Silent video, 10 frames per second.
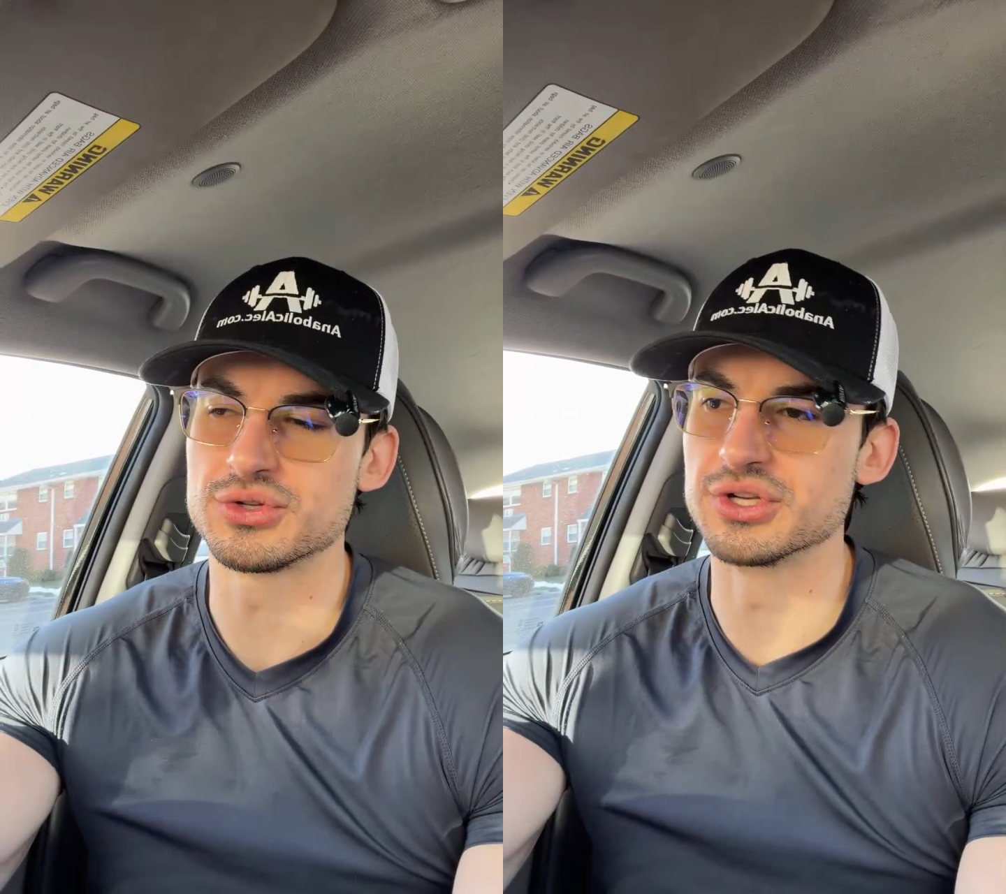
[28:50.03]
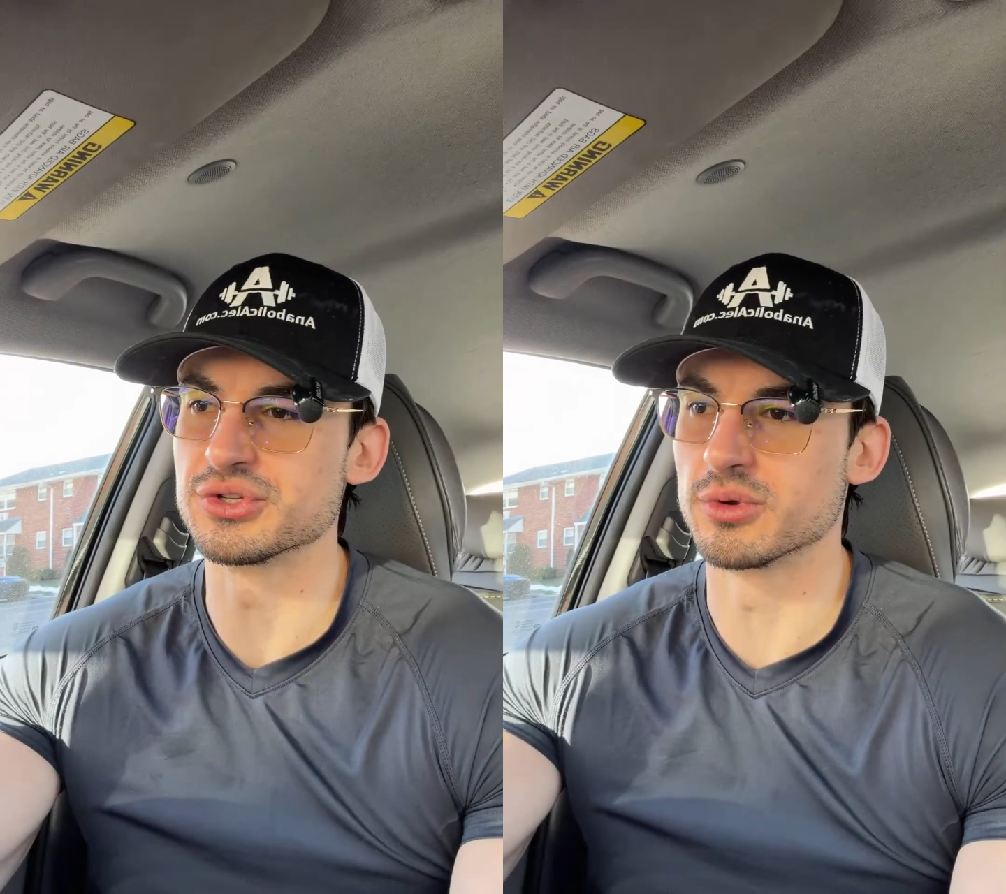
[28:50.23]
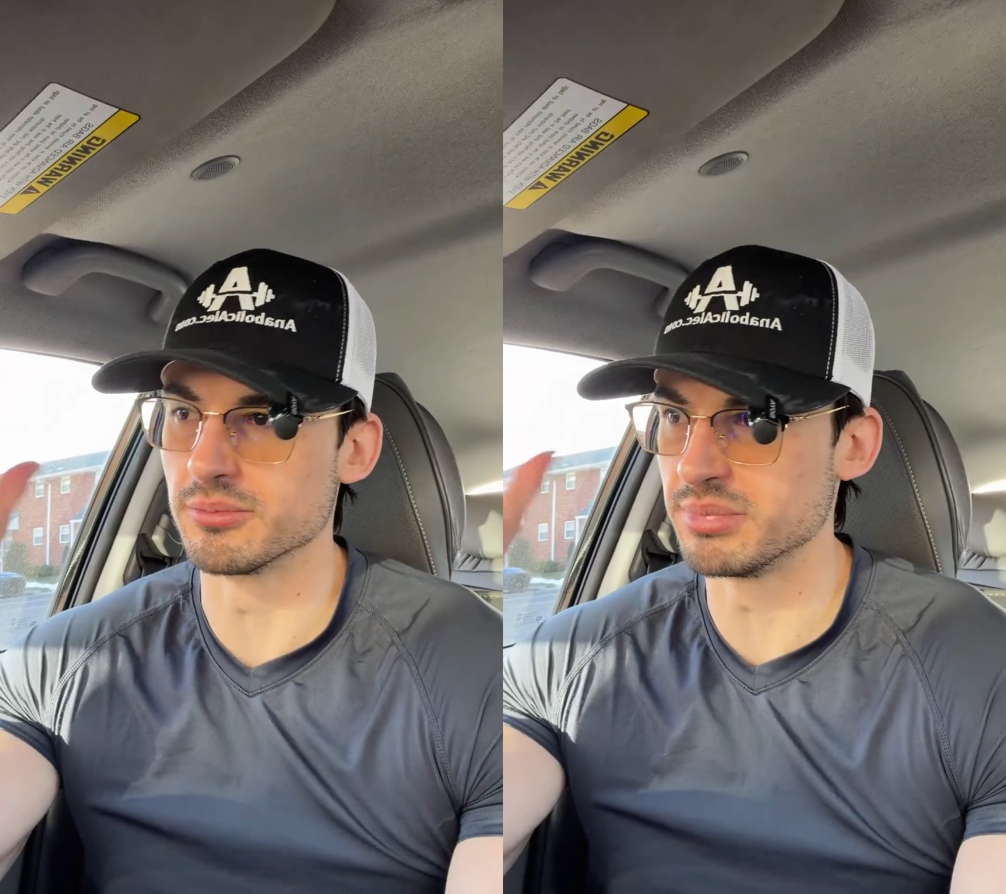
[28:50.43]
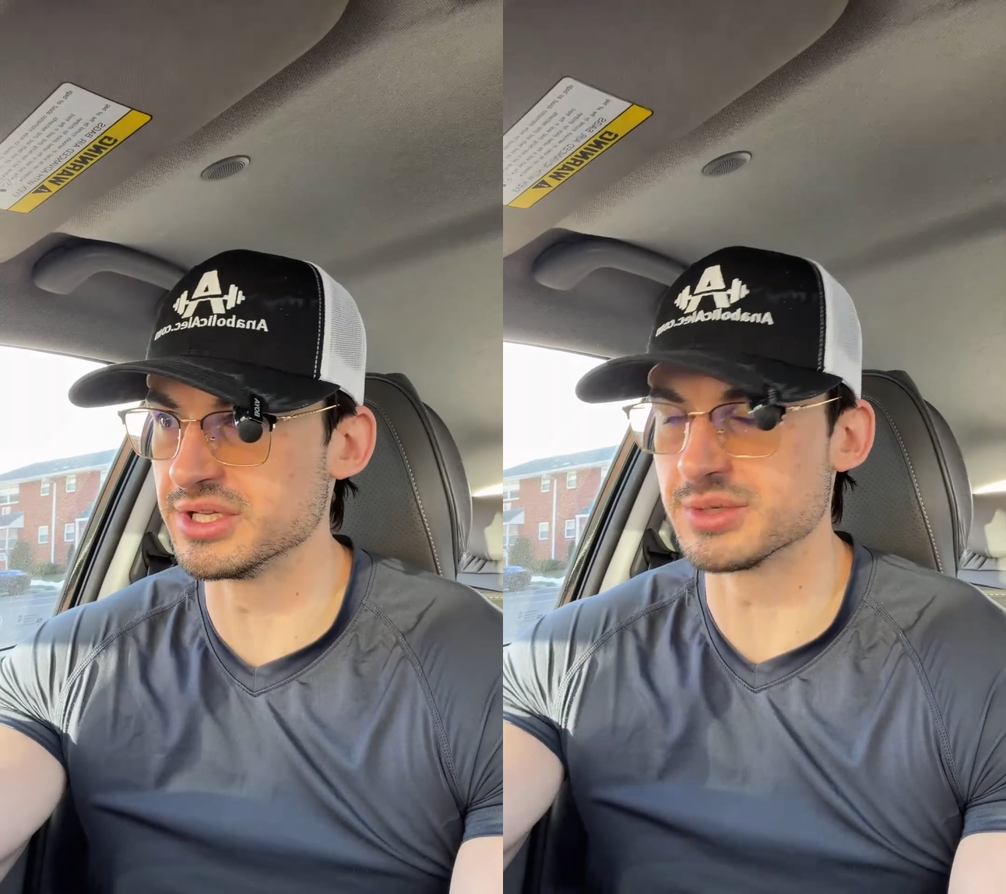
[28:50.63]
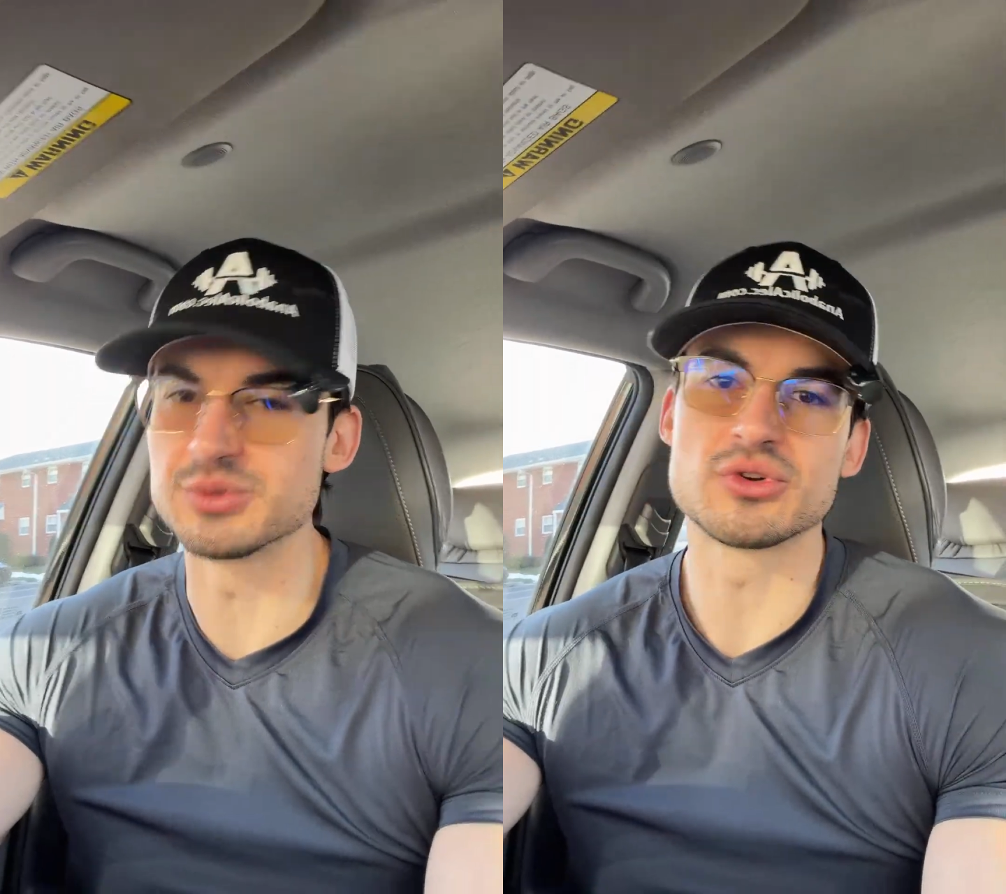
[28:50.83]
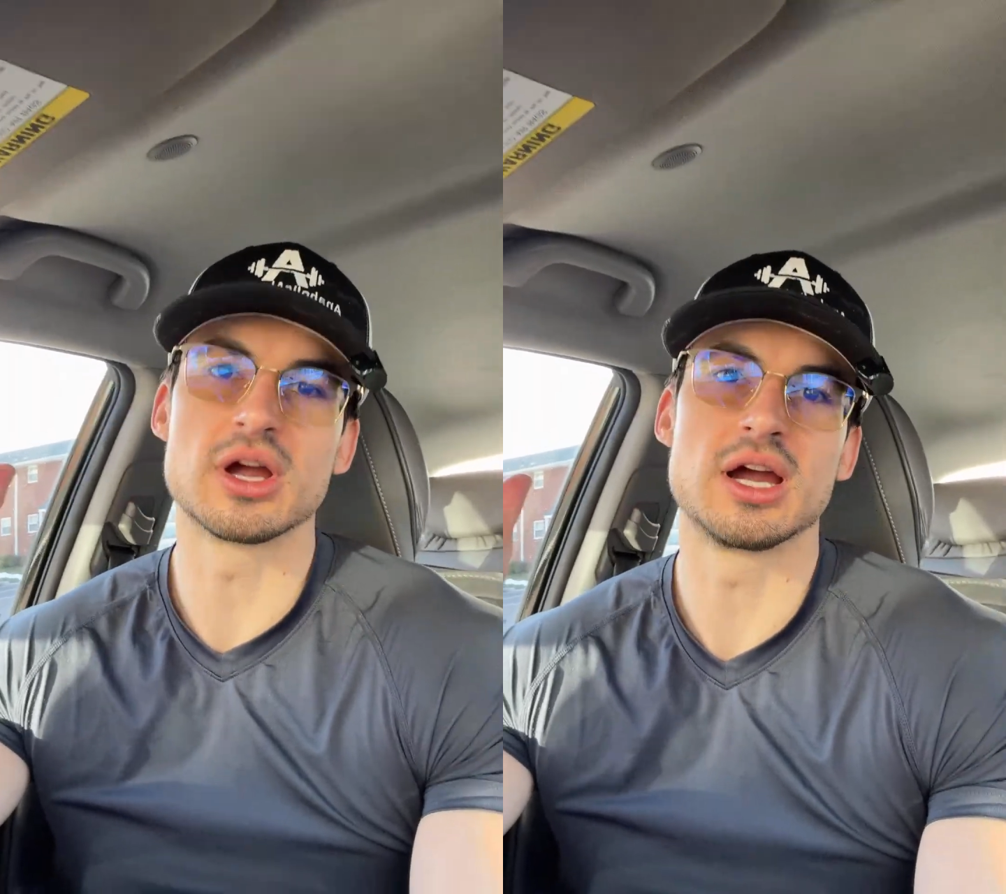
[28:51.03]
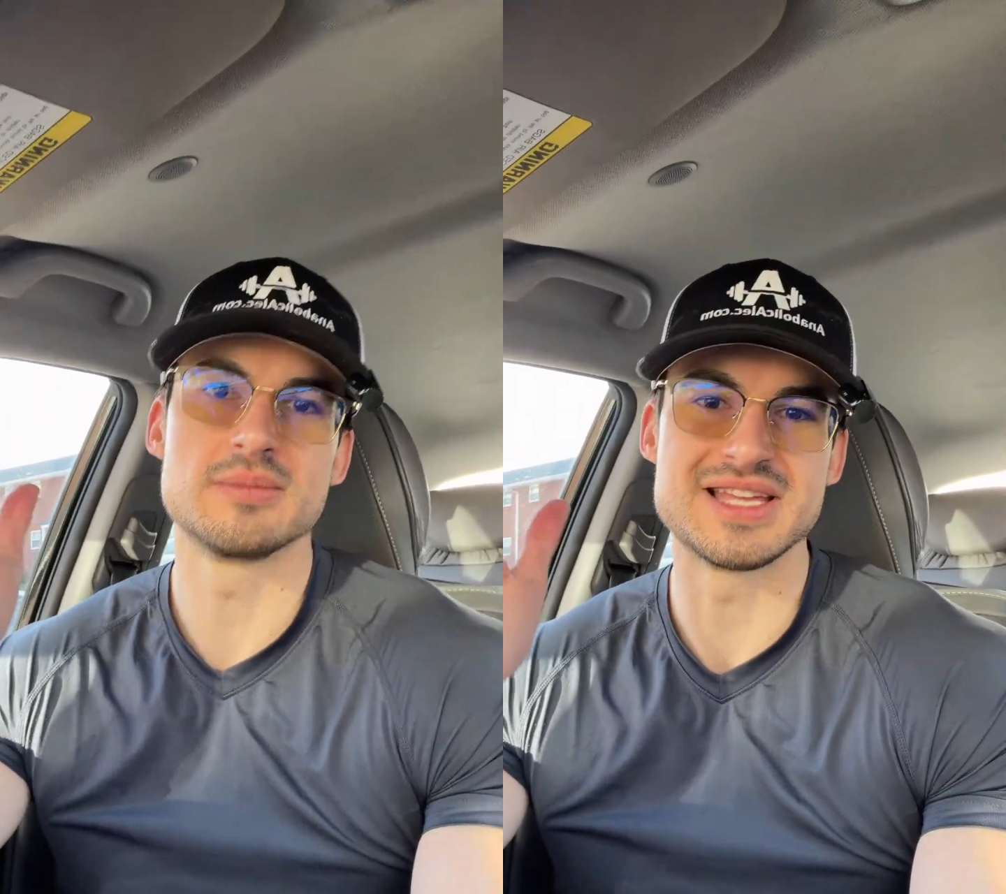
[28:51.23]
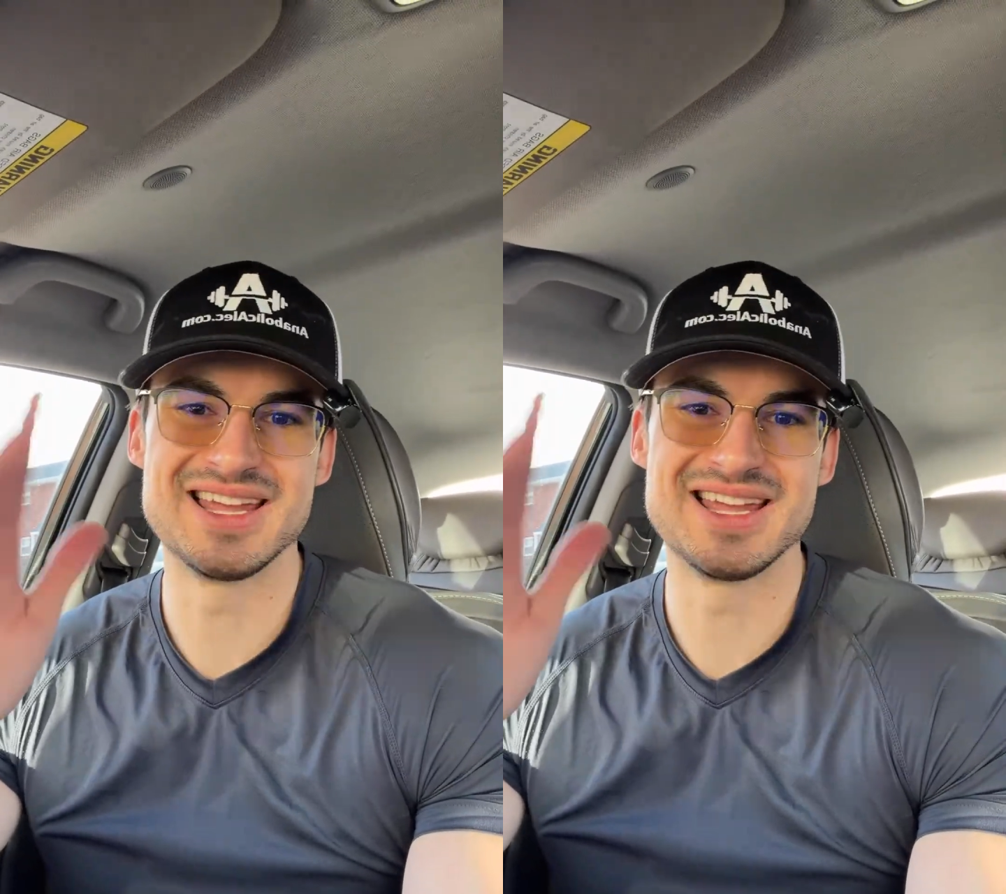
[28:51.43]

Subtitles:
So you just want to be subscribed,